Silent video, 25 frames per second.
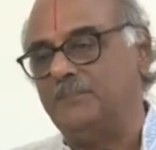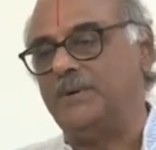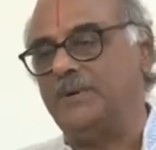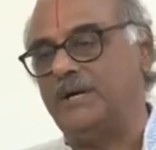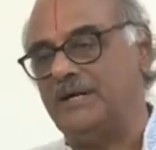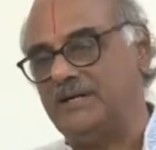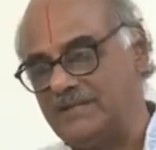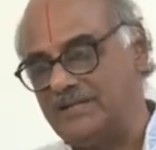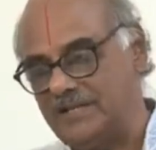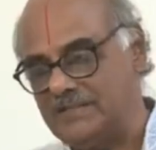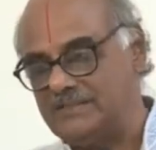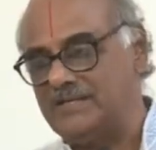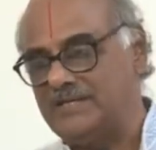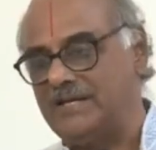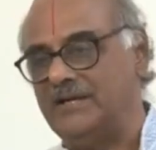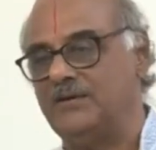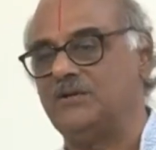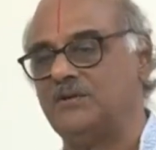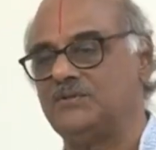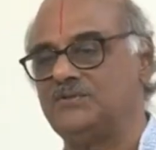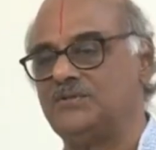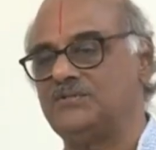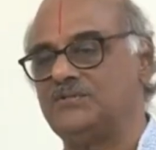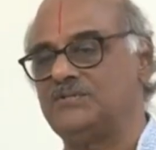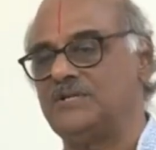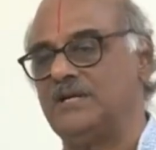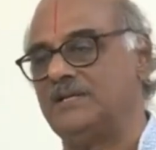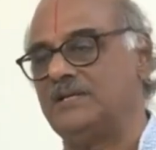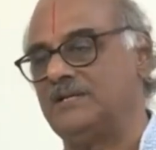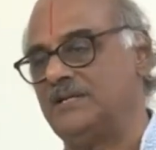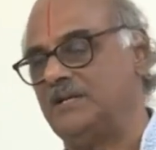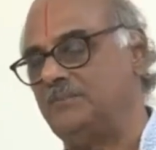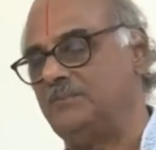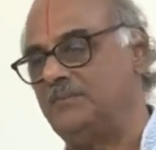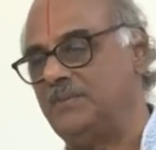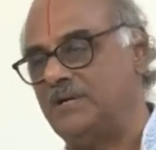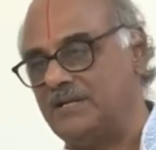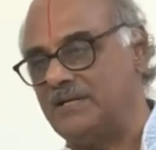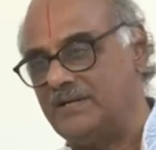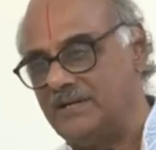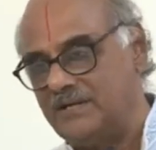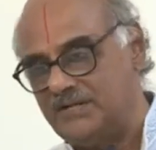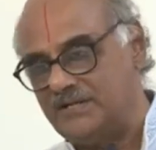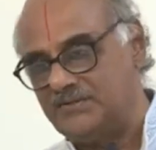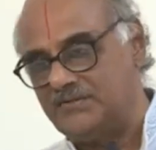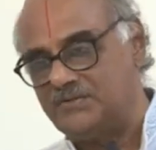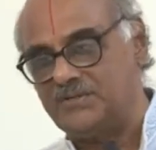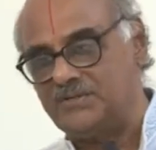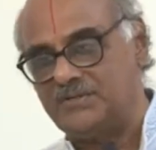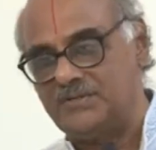podcast, I also started
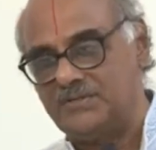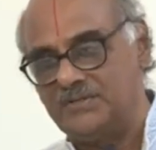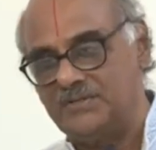podcast.